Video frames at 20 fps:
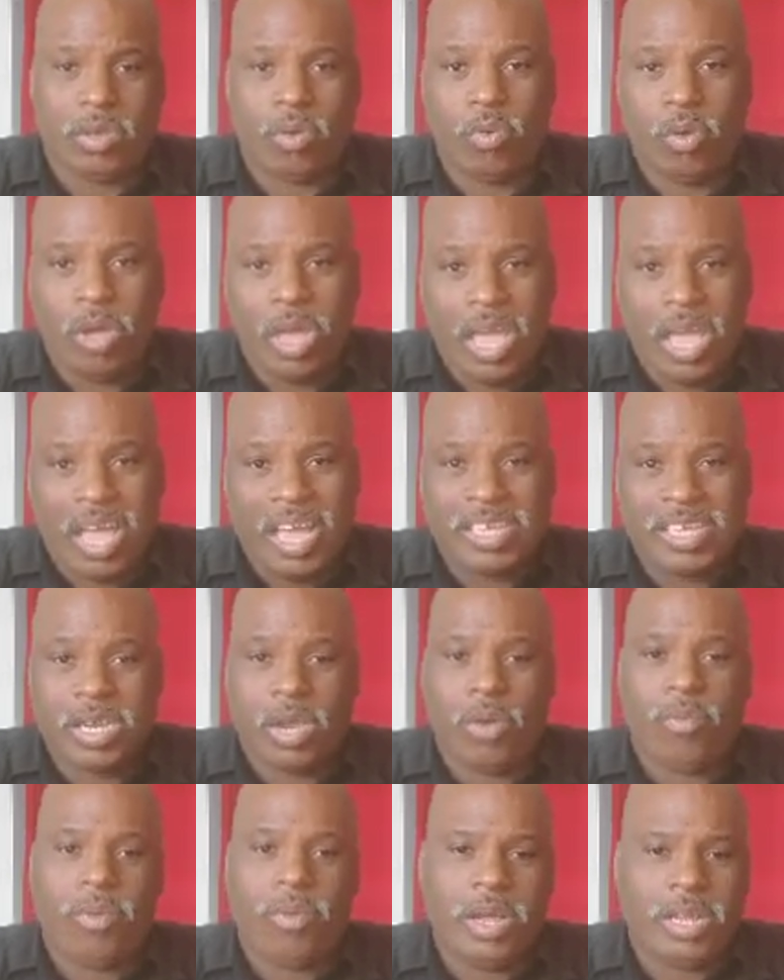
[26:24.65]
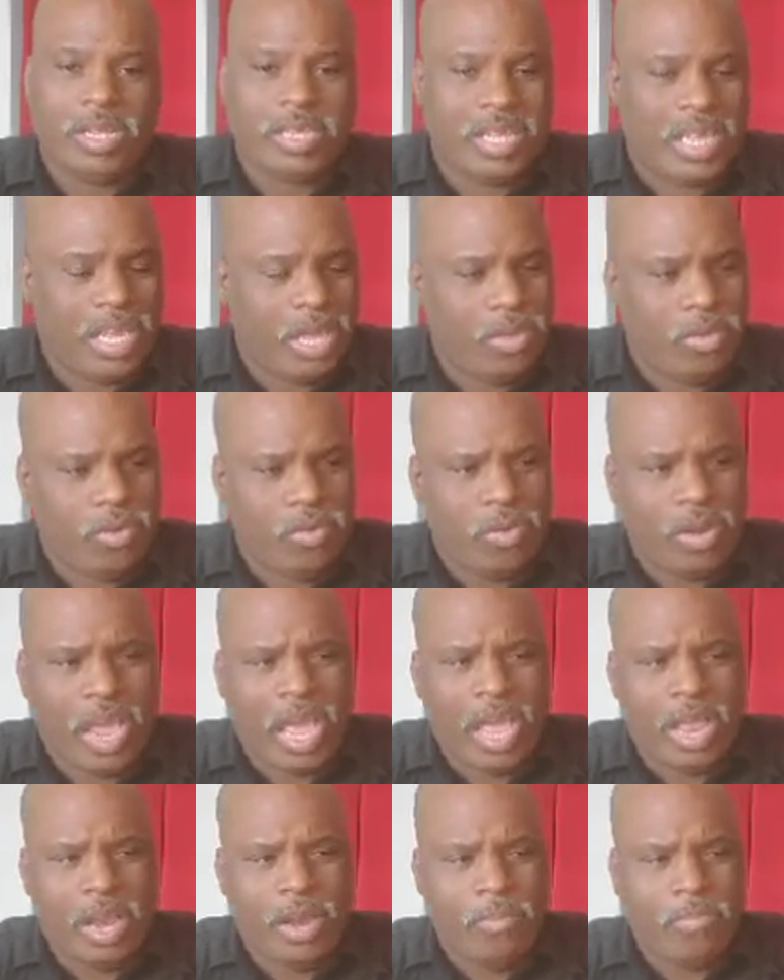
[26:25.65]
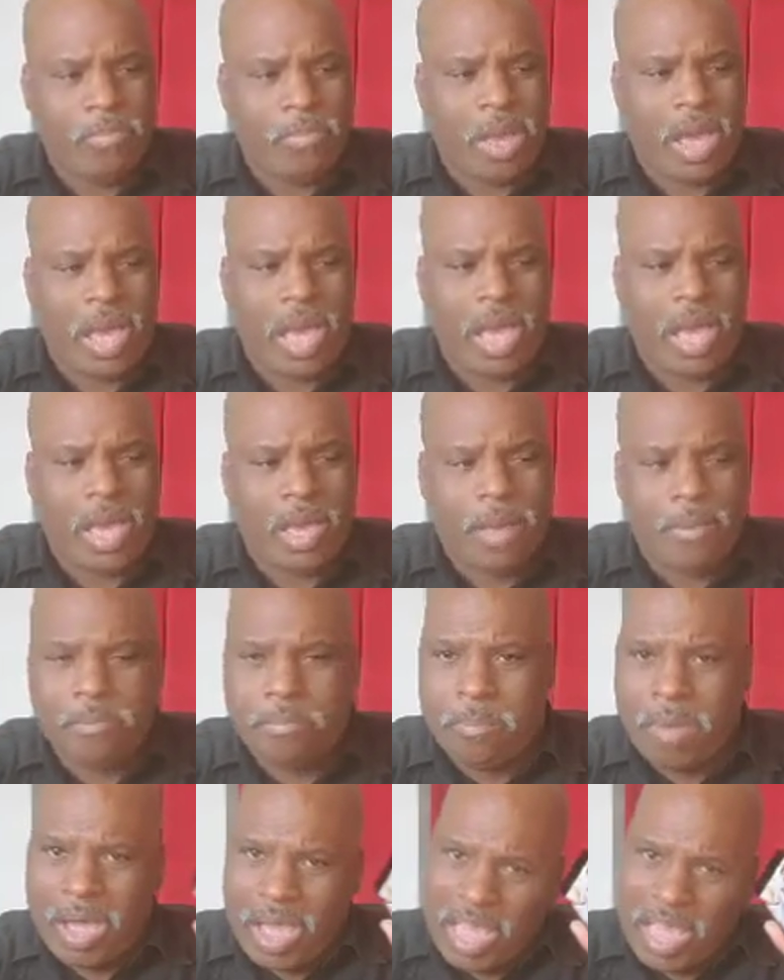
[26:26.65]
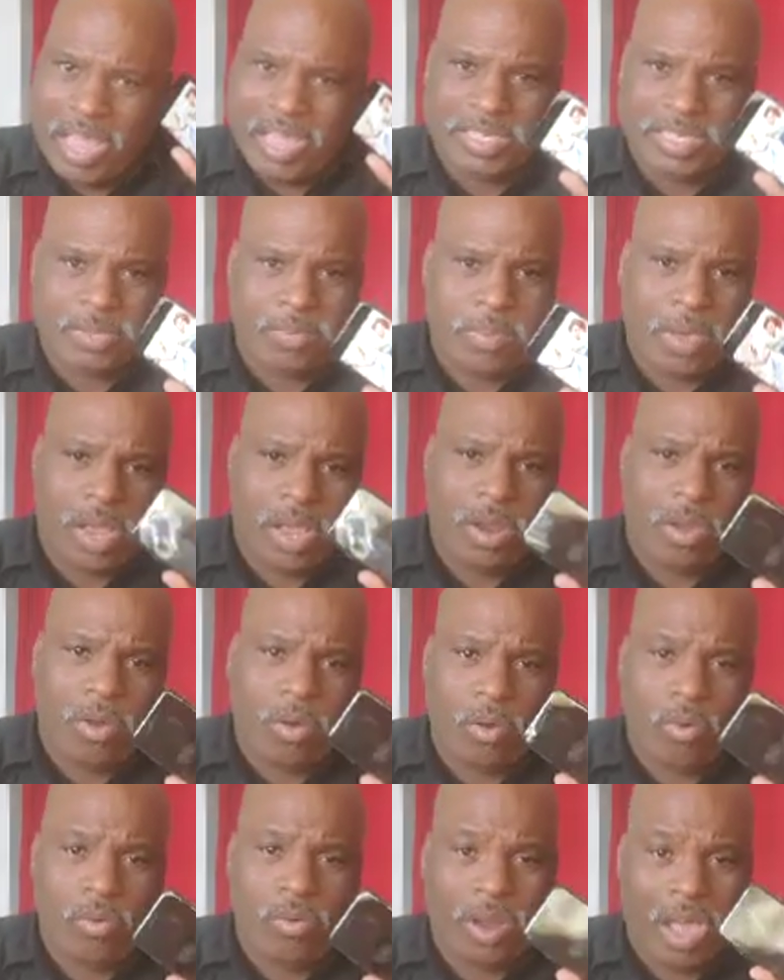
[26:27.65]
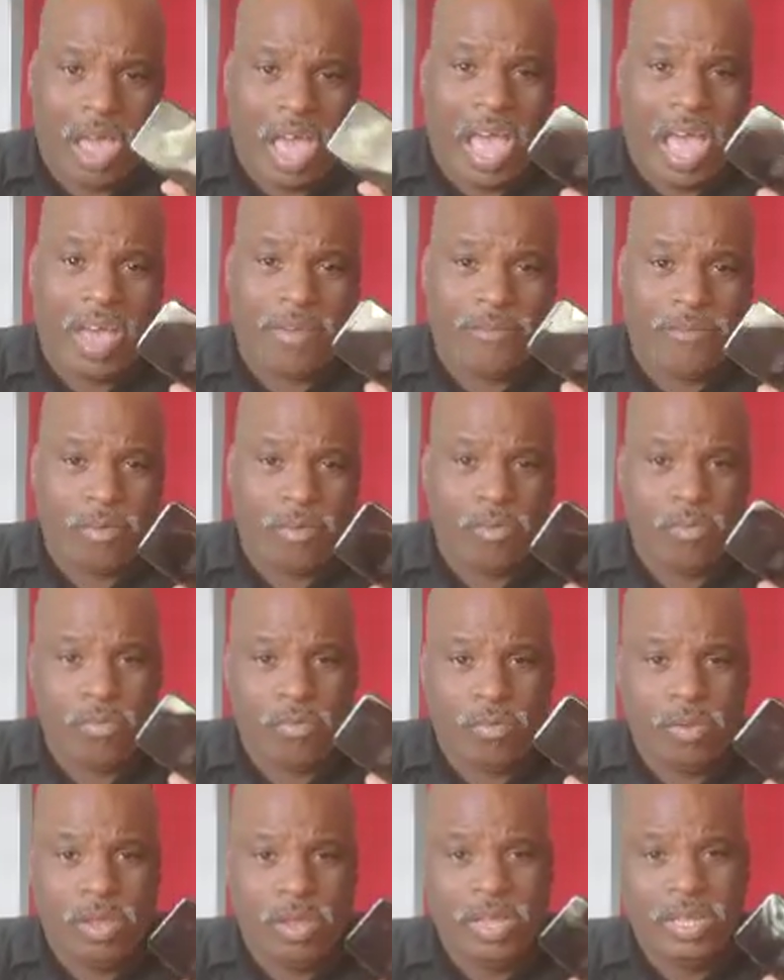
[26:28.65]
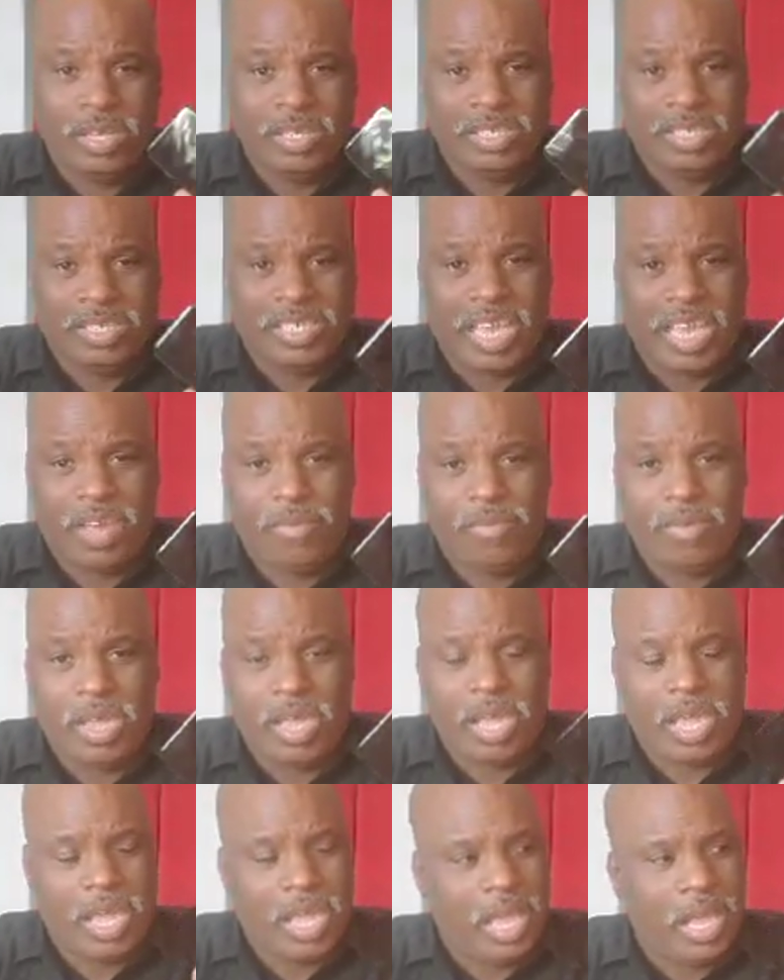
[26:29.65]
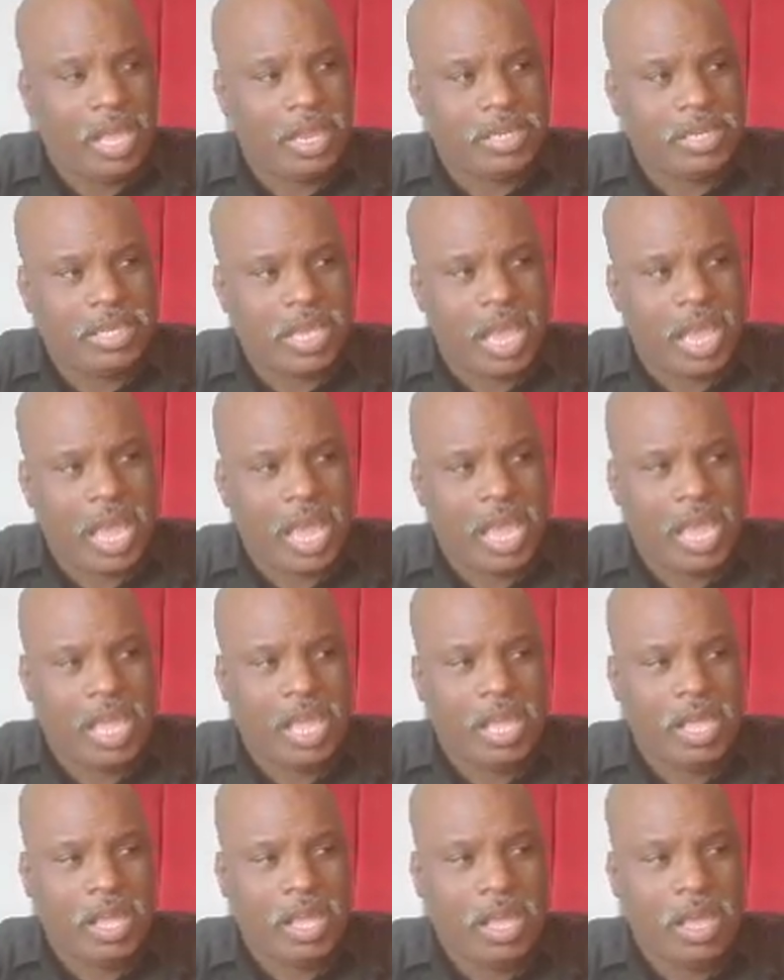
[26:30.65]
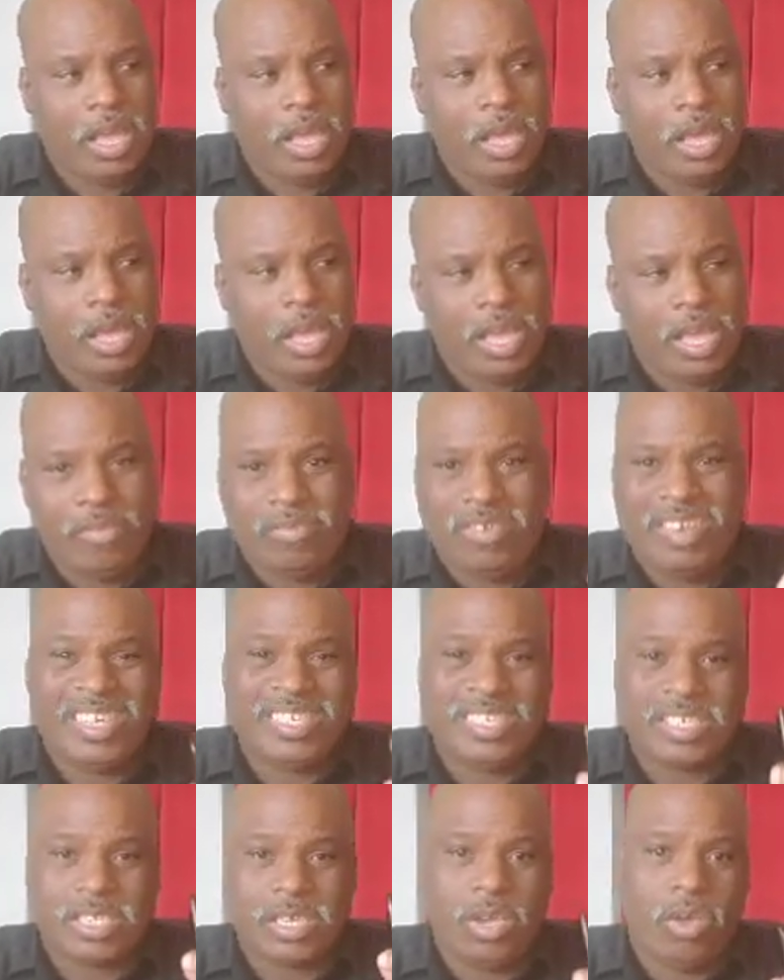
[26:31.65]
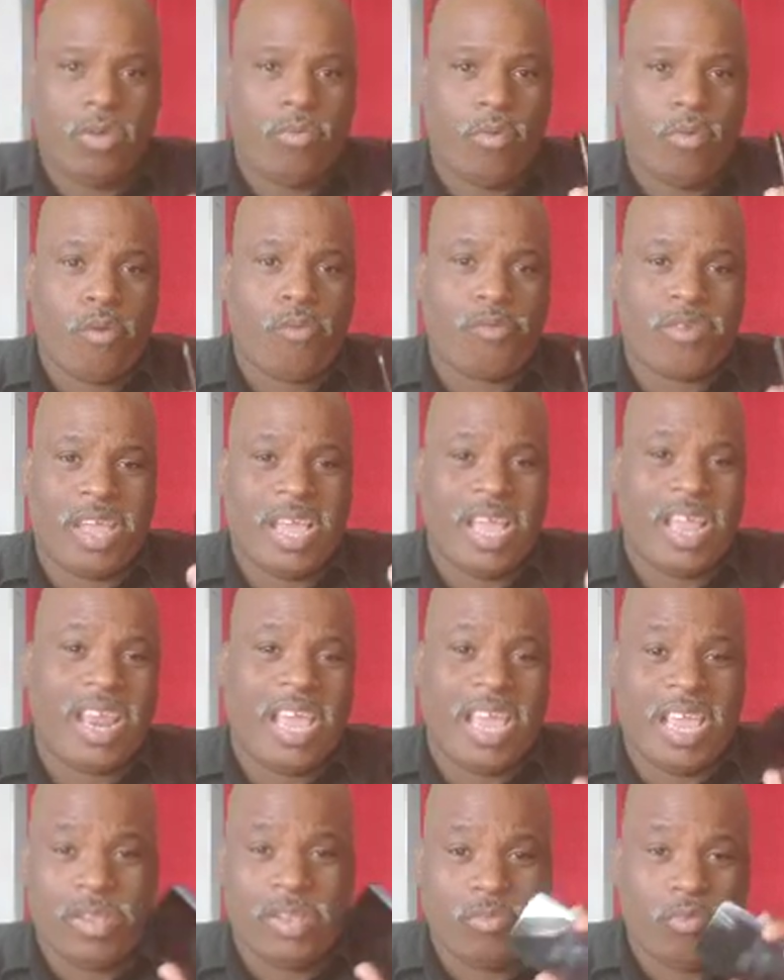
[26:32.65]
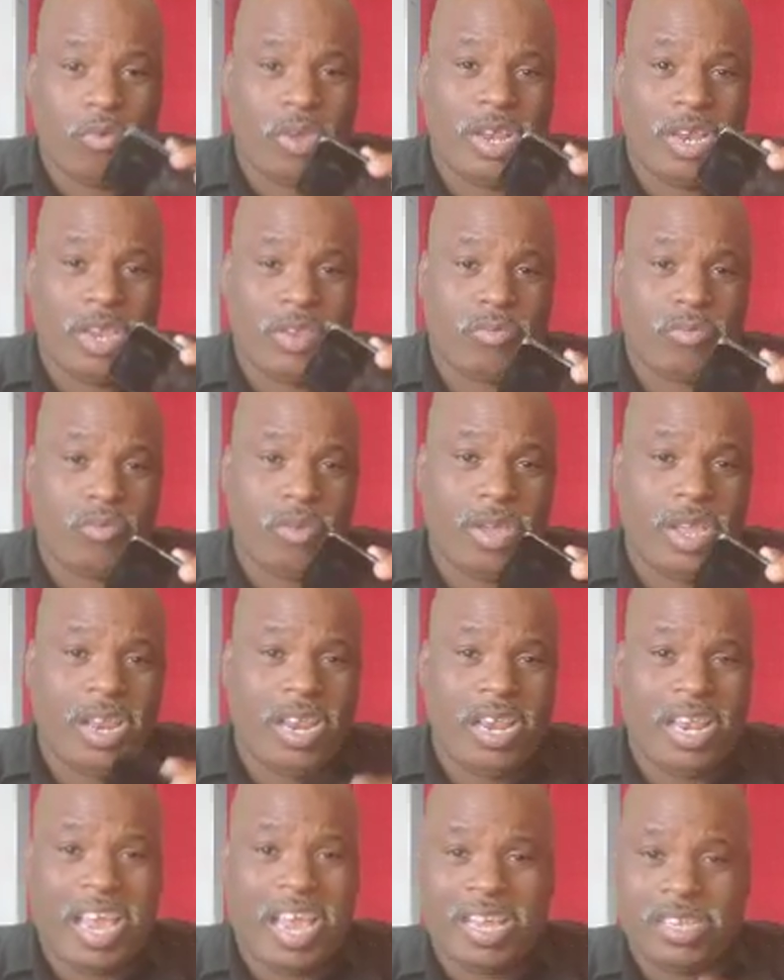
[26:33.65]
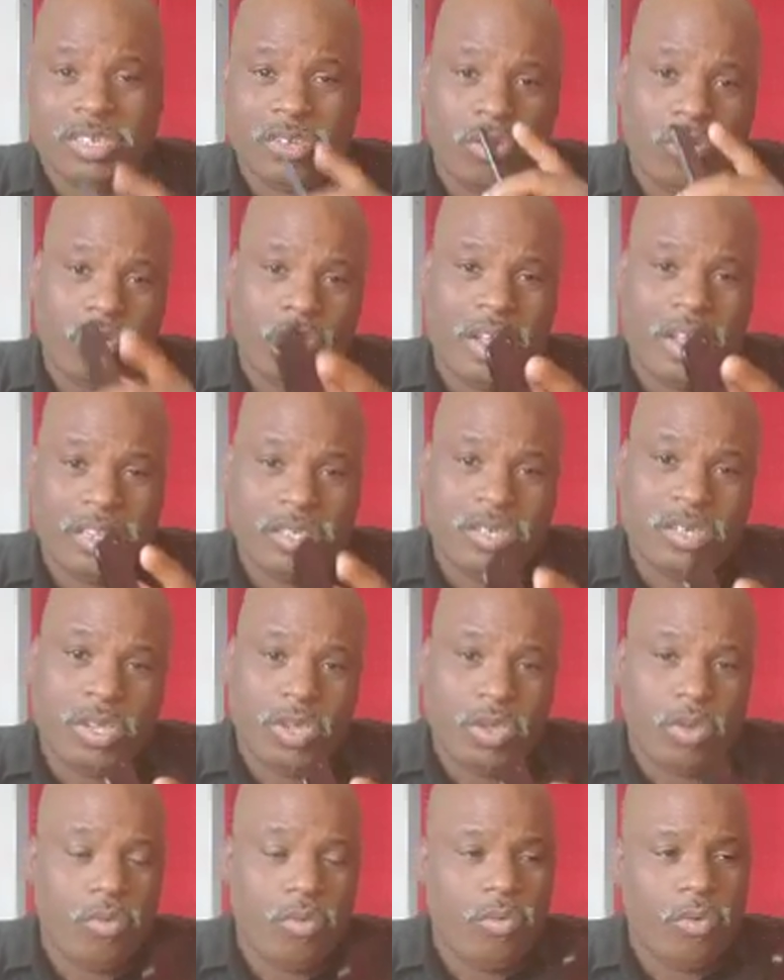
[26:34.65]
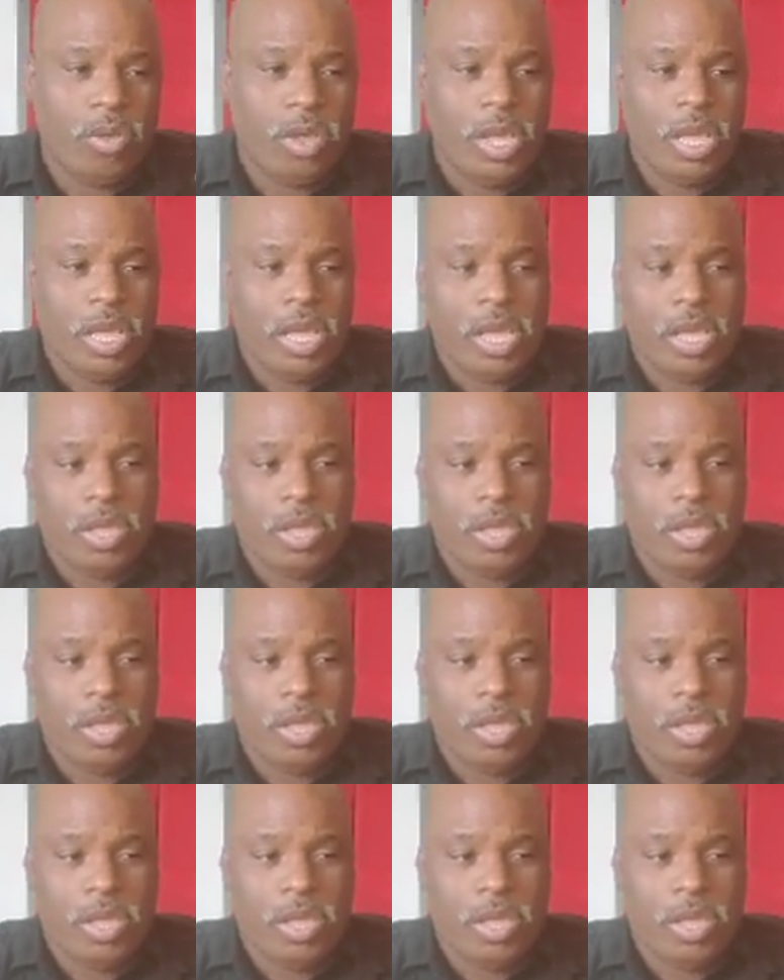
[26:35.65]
So I don't want to give you that my spatter on the iPhone 7 and say, hey, if this could worth getting in 2020, that's totally up to you.